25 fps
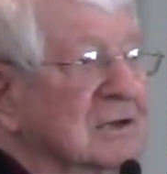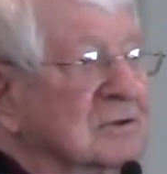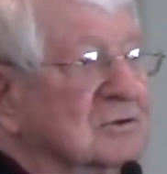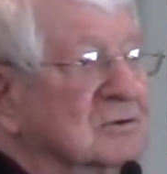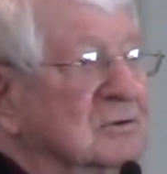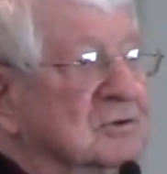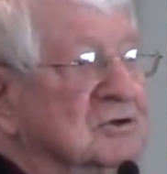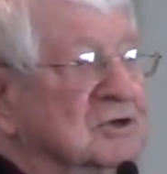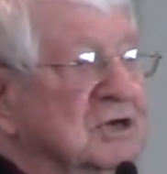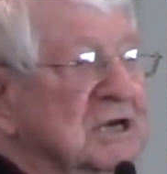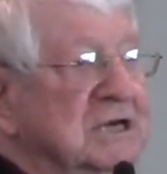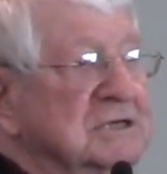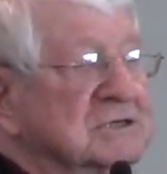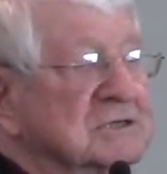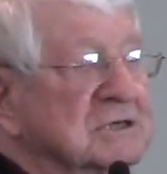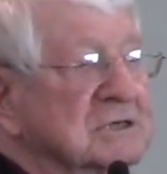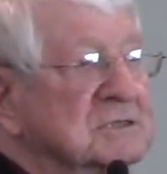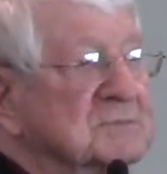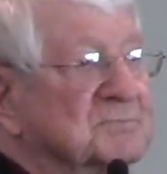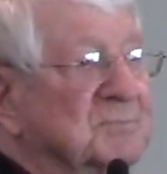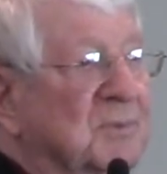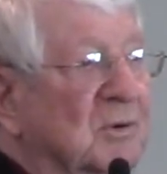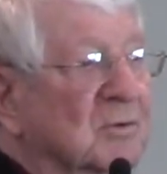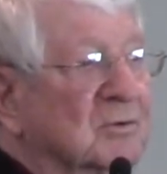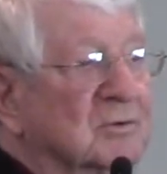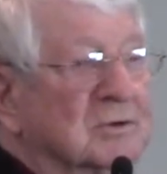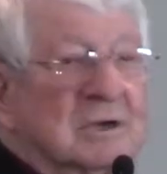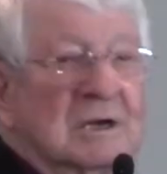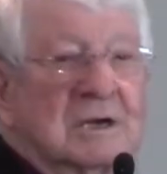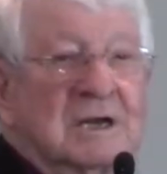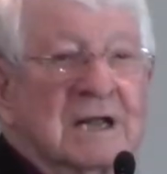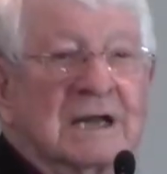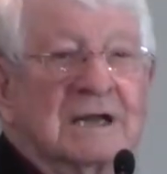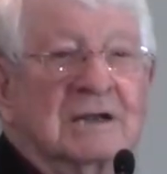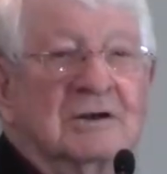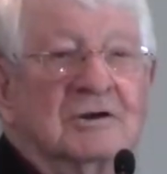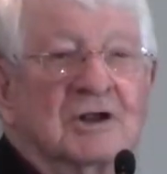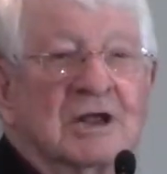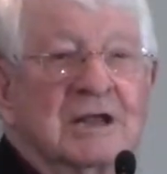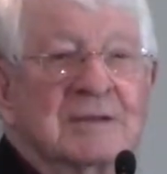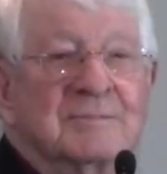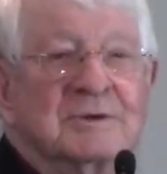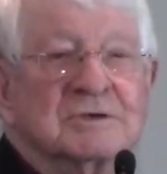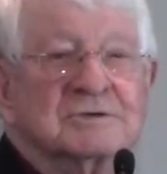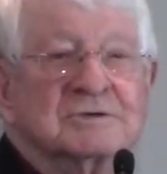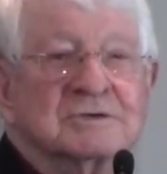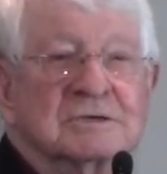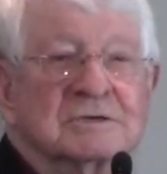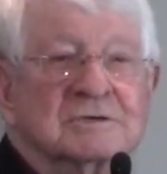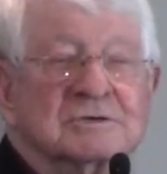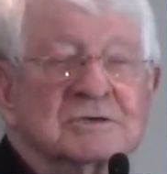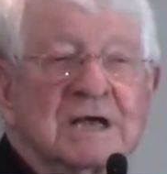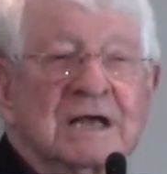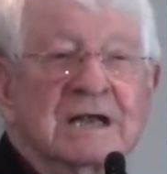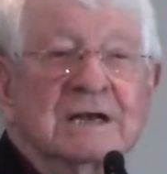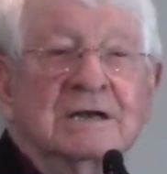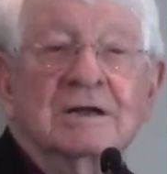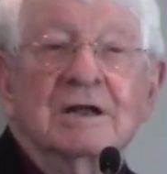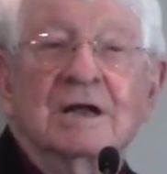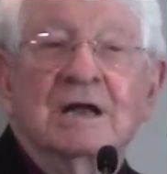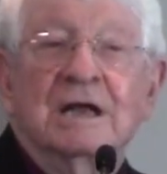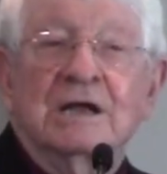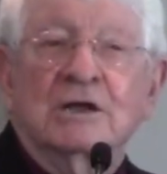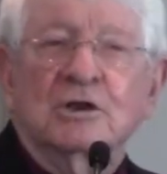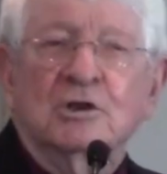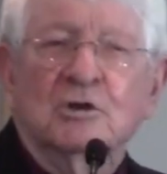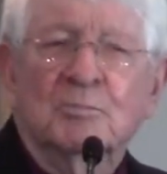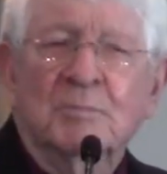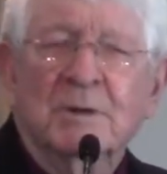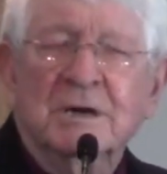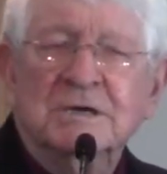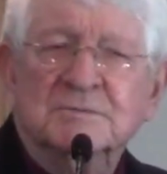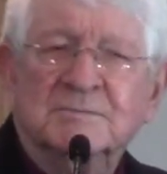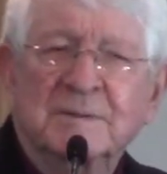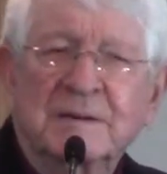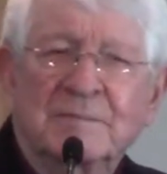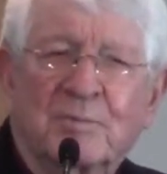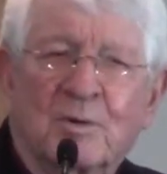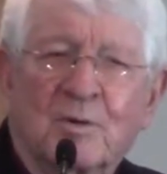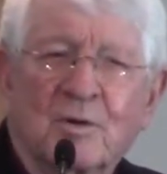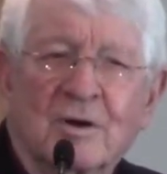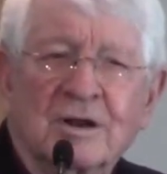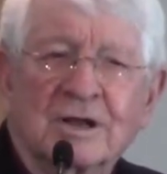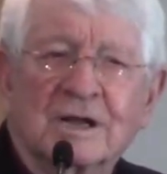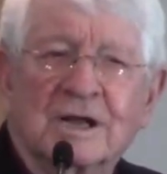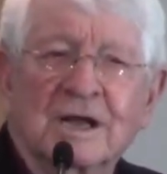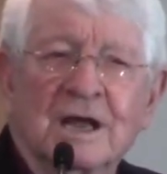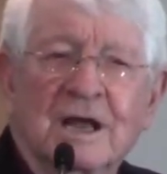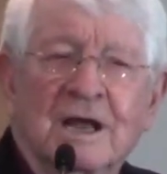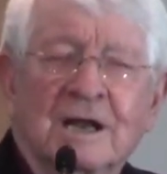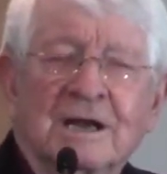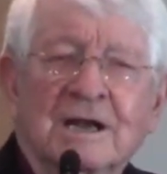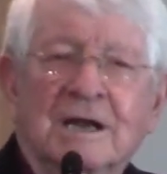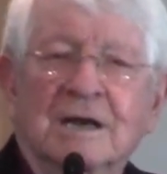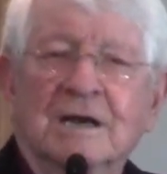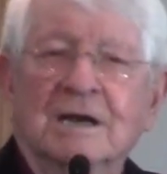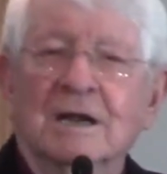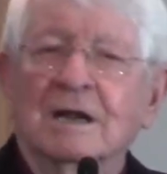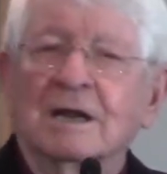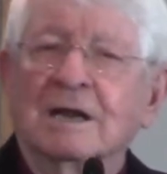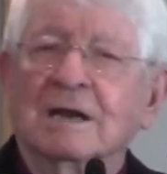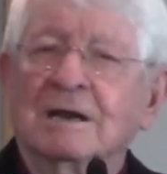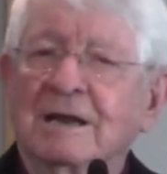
Jesus spoke to Nicodemus and said, You must be born again. And